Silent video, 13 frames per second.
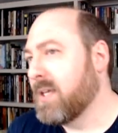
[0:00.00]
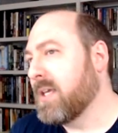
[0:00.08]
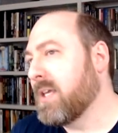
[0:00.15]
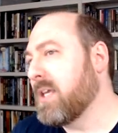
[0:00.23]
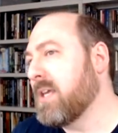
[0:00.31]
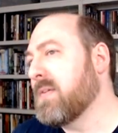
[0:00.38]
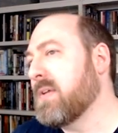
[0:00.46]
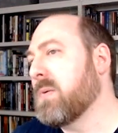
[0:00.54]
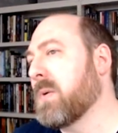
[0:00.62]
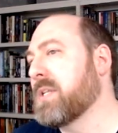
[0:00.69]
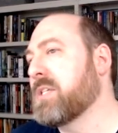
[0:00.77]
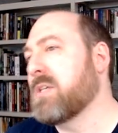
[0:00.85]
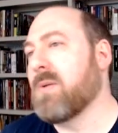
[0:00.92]
Even
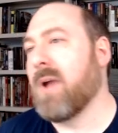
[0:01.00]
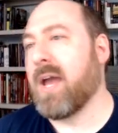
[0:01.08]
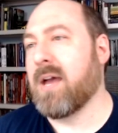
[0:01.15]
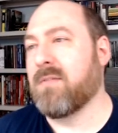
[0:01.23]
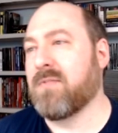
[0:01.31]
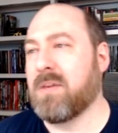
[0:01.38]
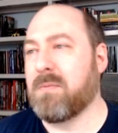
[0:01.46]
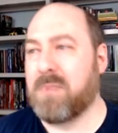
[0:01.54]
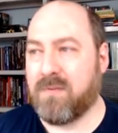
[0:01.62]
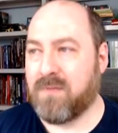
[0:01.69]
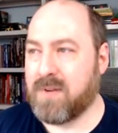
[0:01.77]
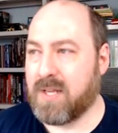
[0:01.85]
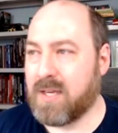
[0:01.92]
once you have the
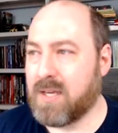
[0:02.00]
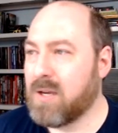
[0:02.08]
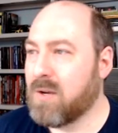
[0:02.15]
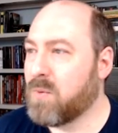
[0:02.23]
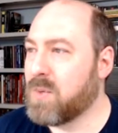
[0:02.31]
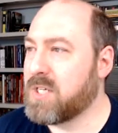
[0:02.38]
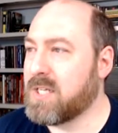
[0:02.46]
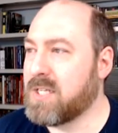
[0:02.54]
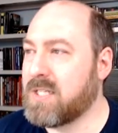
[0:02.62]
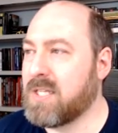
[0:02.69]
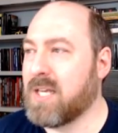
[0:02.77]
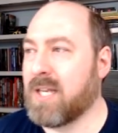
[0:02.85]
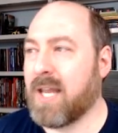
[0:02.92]
epiphany, which
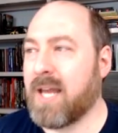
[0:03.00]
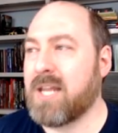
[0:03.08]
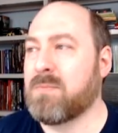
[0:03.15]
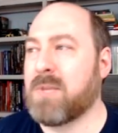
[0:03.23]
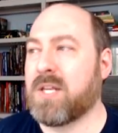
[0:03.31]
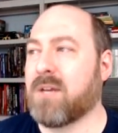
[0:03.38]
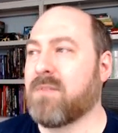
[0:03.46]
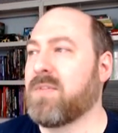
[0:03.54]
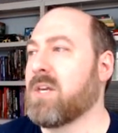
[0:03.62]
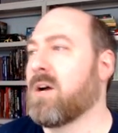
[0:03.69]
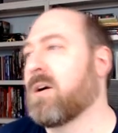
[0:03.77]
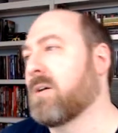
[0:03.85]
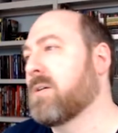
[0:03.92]
is the enlightenment of
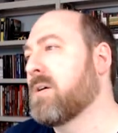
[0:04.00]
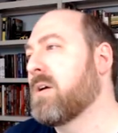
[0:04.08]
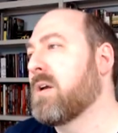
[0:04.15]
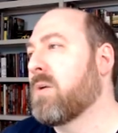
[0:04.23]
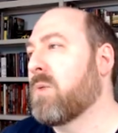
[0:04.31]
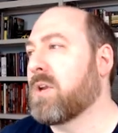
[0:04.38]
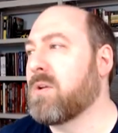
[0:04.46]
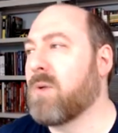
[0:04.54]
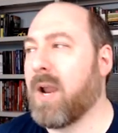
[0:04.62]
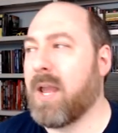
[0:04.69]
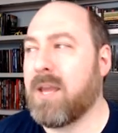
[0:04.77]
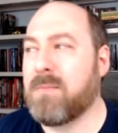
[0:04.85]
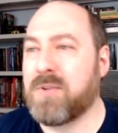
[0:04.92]
the all, where you
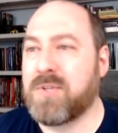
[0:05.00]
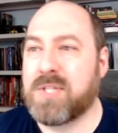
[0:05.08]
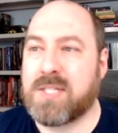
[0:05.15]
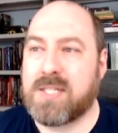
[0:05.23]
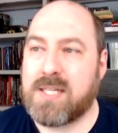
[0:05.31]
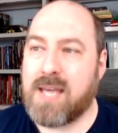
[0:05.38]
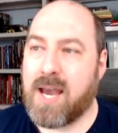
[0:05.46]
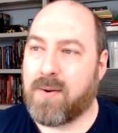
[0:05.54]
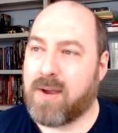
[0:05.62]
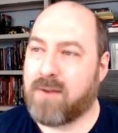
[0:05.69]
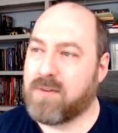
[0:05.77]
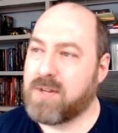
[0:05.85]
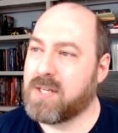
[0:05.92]
are able to see how
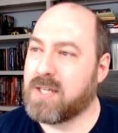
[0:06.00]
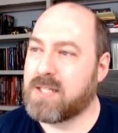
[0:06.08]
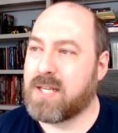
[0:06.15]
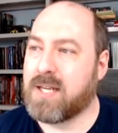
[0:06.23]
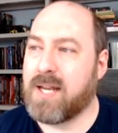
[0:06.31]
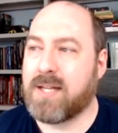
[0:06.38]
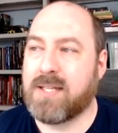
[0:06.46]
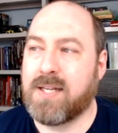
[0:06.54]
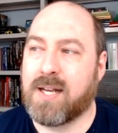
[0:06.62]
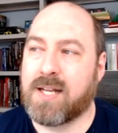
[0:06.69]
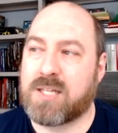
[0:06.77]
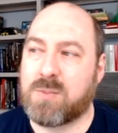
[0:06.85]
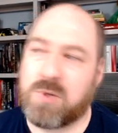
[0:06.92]
everything is connected
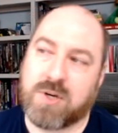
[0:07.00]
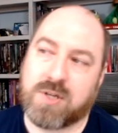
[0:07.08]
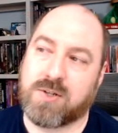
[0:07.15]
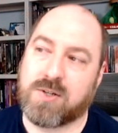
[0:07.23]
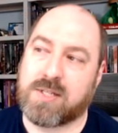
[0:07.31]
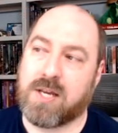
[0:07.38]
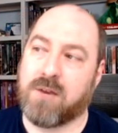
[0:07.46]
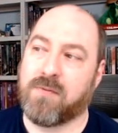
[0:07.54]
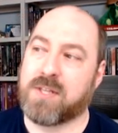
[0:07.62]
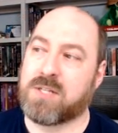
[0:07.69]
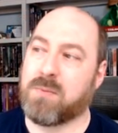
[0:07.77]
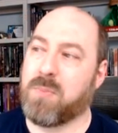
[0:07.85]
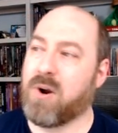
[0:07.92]
and experience yourself
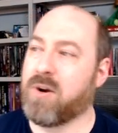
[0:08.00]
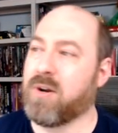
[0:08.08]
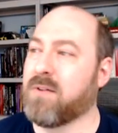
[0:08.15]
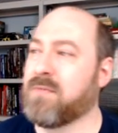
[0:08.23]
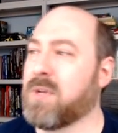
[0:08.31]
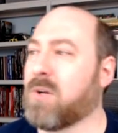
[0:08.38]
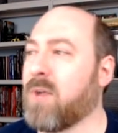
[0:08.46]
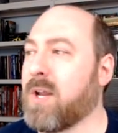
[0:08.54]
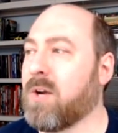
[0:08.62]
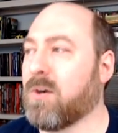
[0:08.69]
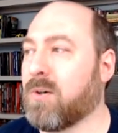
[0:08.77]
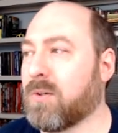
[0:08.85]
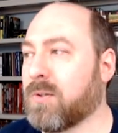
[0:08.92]
as a part of the
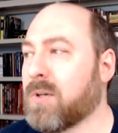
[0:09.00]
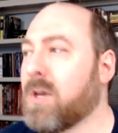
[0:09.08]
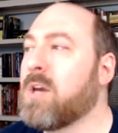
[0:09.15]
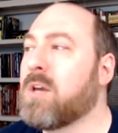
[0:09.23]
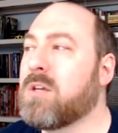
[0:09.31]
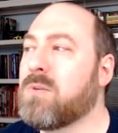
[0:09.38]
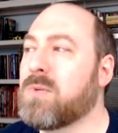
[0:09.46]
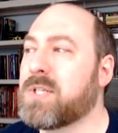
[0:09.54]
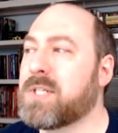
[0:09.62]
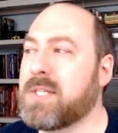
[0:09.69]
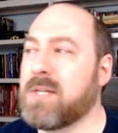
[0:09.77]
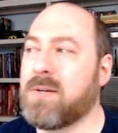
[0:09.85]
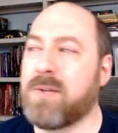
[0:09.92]
greater whole, you will
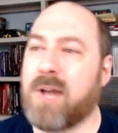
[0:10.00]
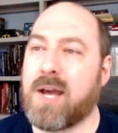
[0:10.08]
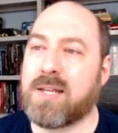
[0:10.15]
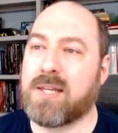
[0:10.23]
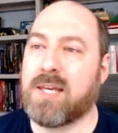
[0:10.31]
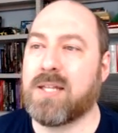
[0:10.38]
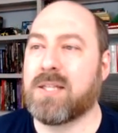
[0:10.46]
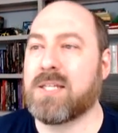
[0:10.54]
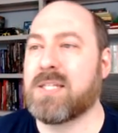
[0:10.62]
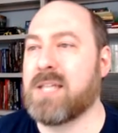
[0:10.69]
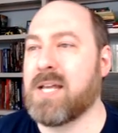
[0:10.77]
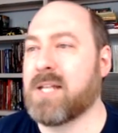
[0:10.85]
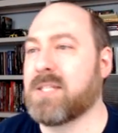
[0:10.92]
still not get the
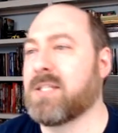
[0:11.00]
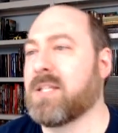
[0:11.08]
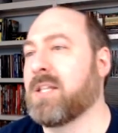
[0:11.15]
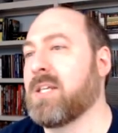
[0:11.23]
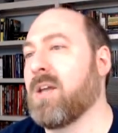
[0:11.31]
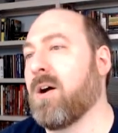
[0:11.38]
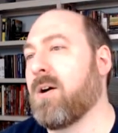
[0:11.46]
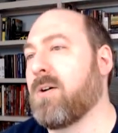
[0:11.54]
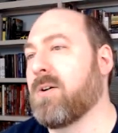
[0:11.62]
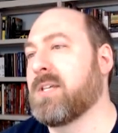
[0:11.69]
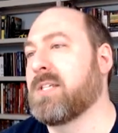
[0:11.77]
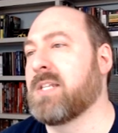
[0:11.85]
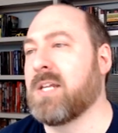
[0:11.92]
sense that the
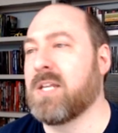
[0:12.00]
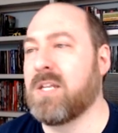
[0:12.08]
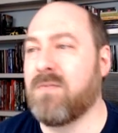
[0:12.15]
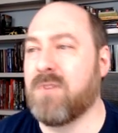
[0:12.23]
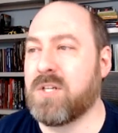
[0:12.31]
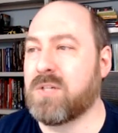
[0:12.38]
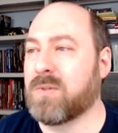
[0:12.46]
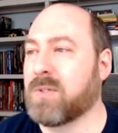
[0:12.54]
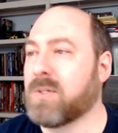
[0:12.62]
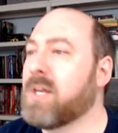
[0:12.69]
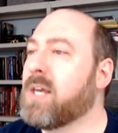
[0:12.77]
all is an individual